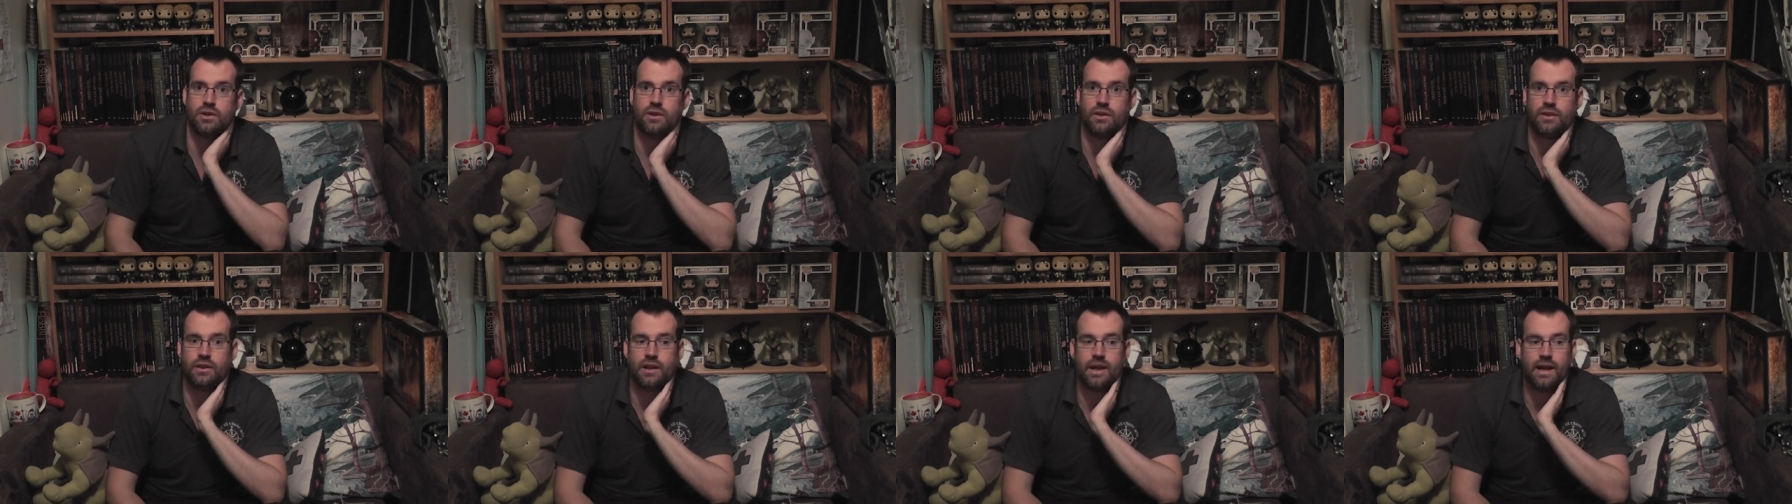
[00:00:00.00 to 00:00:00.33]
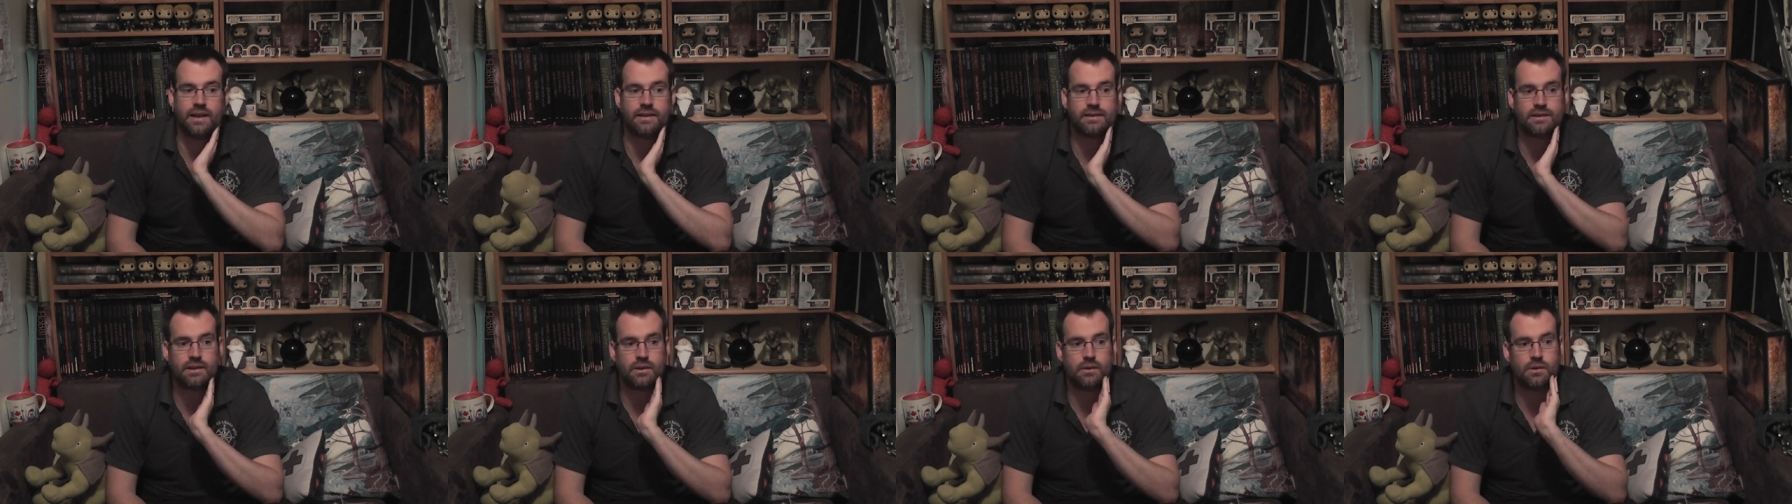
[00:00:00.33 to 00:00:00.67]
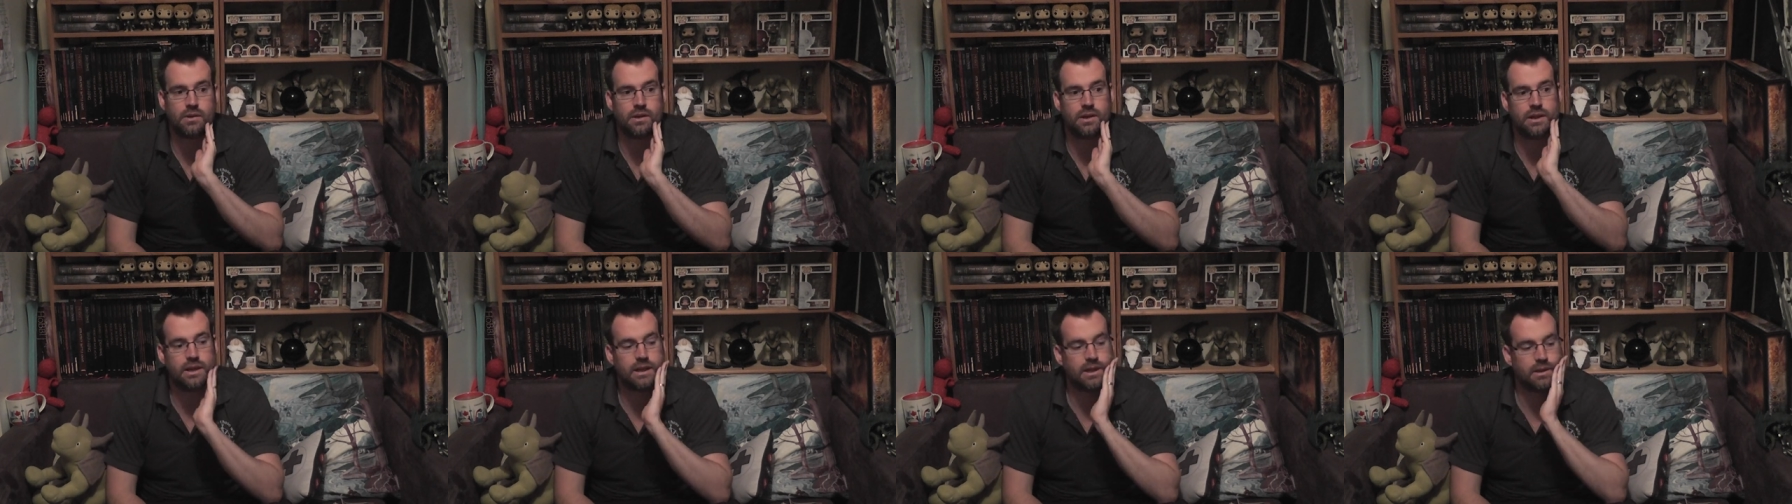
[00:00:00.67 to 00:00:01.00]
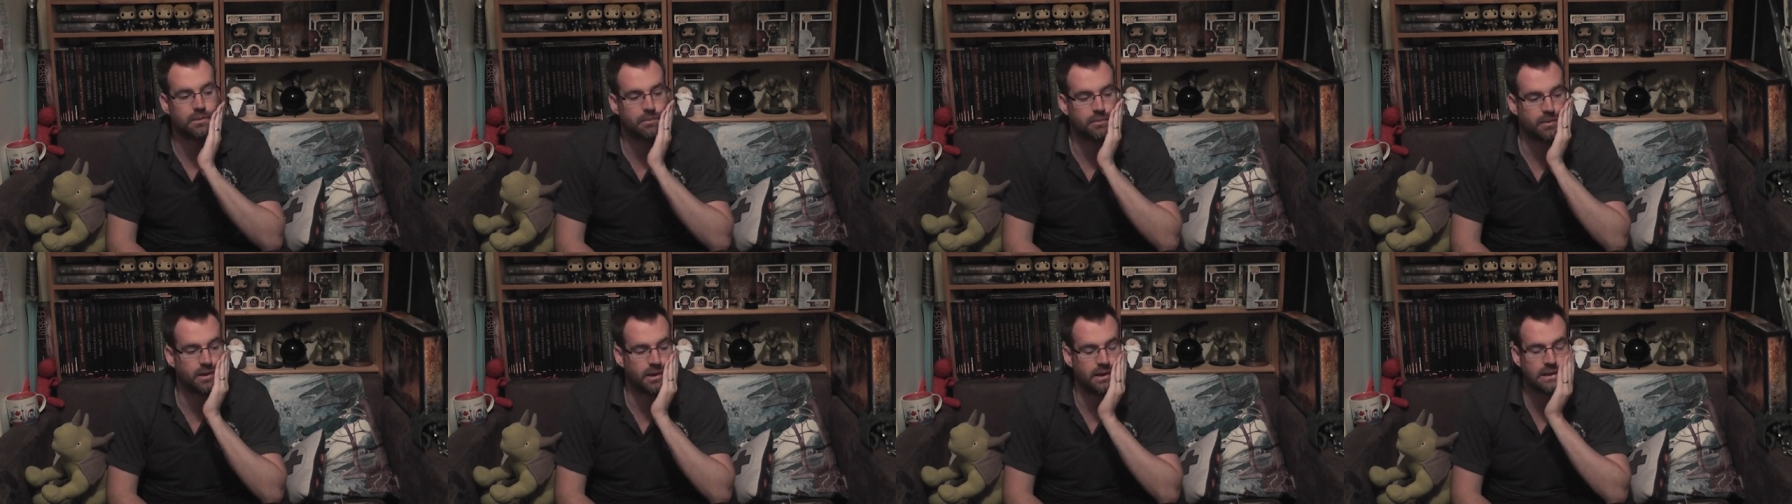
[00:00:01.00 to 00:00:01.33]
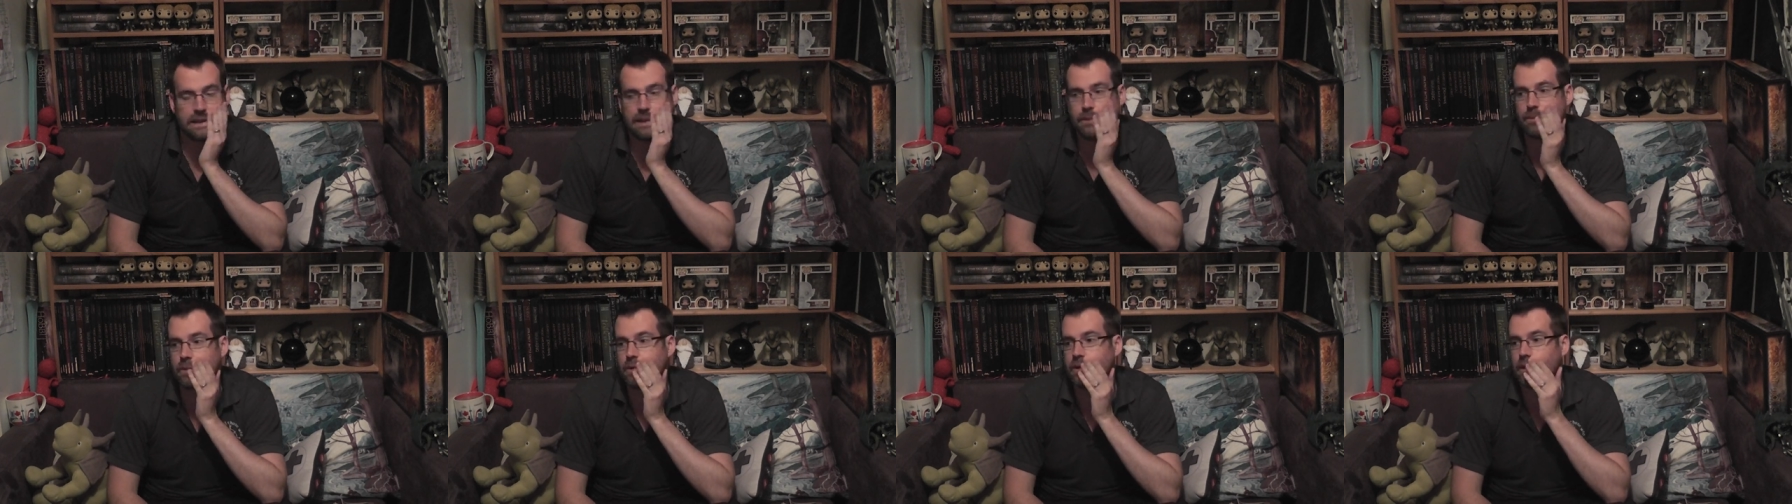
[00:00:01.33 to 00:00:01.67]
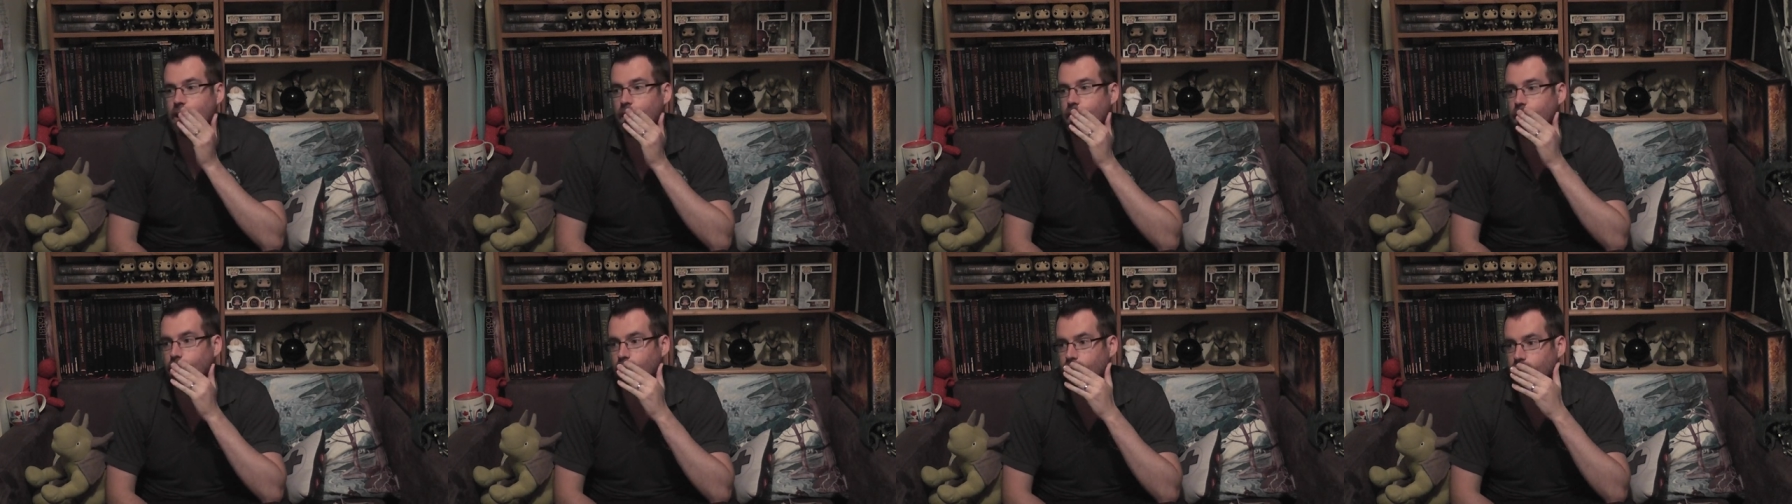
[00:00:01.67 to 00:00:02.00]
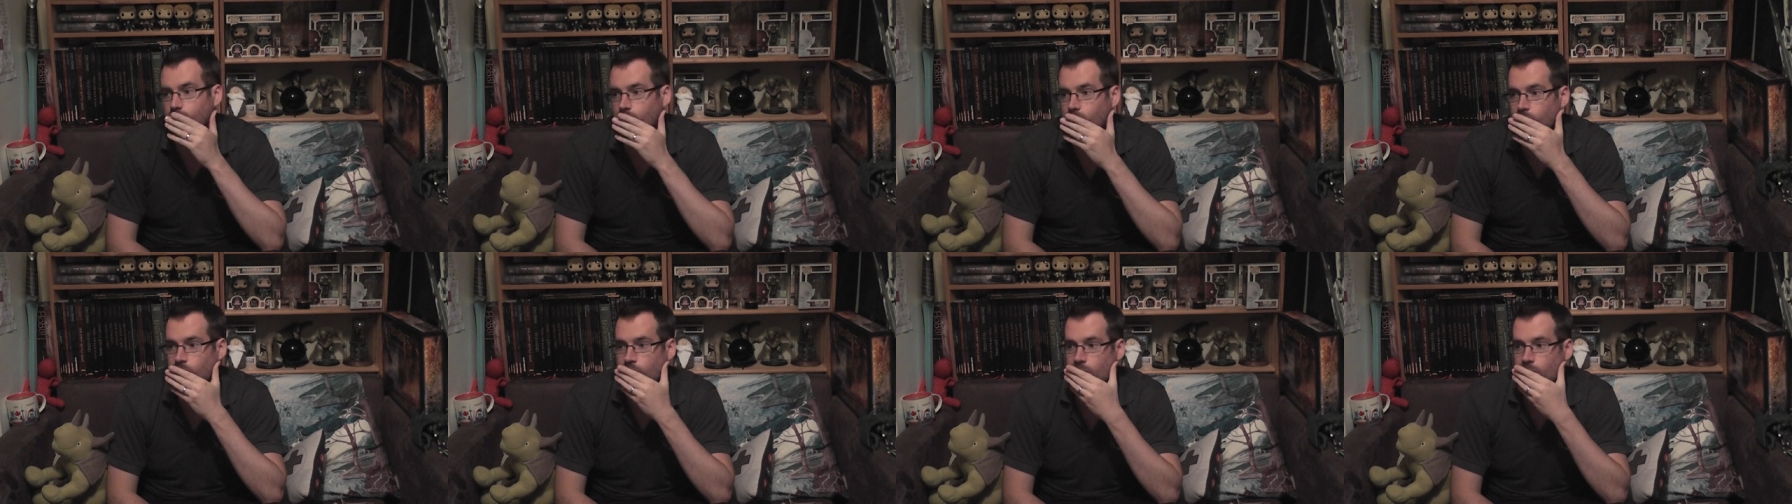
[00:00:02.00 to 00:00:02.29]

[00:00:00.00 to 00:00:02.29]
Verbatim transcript: on that so I um, I assembled those